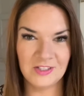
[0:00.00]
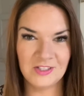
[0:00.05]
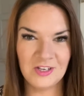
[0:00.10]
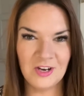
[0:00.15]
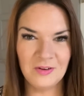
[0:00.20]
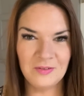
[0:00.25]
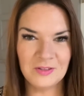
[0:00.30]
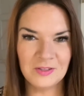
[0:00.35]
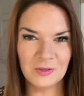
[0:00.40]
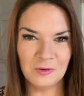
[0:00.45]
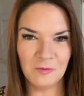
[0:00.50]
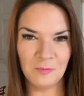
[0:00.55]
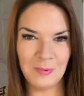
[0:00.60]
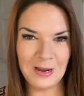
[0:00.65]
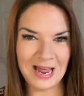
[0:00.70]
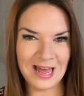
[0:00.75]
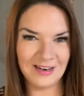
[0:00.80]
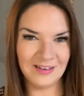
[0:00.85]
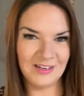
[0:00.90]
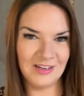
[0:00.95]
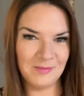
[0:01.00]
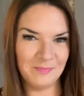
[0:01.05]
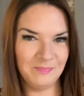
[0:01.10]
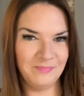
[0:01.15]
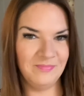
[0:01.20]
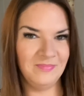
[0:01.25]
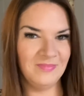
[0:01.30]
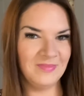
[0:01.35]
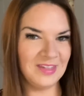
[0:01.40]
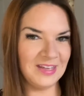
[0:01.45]
You know, you sort of plan
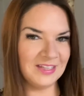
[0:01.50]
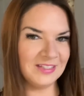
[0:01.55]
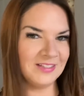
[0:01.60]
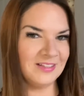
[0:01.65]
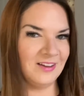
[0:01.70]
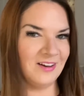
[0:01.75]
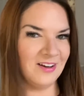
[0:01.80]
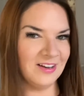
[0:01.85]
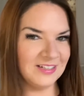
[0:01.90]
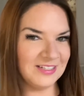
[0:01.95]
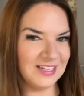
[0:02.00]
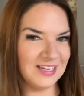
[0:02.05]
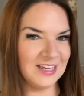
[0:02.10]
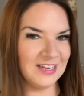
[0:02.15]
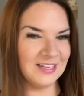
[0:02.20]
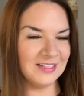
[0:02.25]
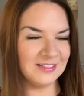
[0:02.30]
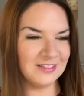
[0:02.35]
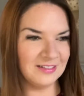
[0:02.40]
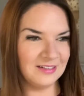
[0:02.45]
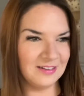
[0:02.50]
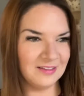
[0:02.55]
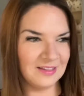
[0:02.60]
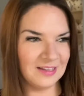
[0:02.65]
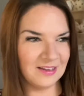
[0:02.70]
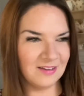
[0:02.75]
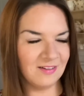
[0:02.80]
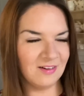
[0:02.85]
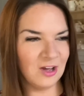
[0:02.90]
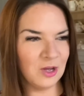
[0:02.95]
these ideas and you
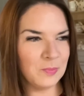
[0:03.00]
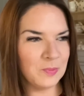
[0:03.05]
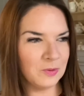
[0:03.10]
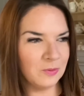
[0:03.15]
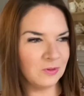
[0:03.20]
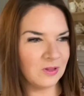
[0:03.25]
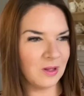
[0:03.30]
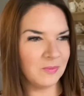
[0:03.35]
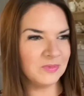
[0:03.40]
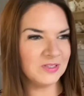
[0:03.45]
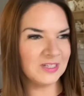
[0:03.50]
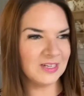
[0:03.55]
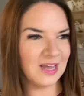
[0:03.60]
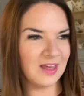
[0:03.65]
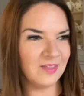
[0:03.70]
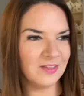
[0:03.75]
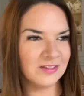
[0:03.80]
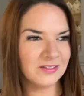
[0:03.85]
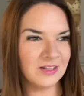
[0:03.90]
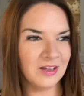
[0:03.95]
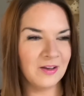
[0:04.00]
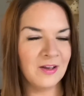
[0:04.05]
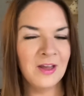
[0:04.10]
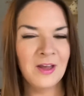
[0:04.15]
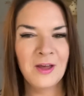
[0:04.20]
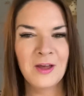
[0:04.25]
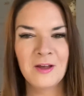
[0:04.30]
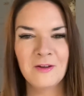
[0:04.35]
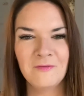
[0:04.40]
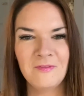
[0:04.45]
think, oh, I hope it all comes together. So
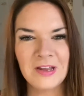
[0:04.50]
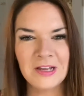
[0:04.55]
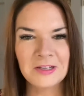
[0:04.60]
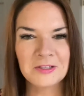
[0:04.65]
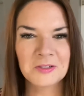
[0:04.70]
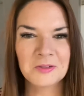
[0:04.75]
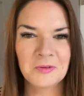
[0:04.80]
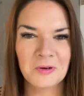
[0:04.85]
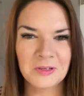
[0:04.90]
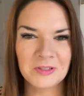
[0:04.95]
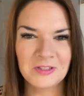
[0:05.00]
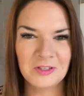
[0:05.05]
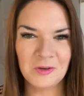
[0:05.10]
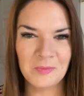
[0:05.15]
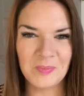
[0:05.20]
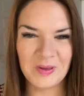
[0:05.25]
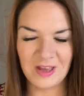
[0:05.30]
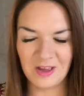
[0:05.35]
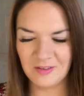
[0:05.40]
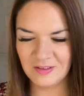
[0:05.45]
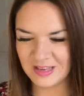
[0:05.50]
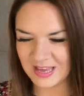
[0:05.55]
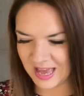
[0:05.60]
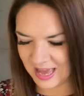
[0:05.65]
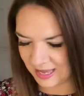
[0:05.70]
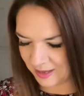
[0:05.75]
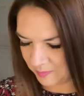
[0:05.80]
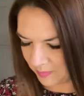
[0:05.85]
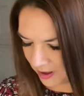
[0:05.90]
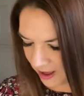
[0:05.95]
fingers crossed it'll be
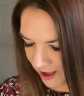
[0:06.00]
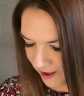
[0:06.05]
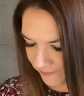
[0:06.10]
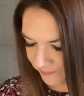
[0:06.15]
okay. But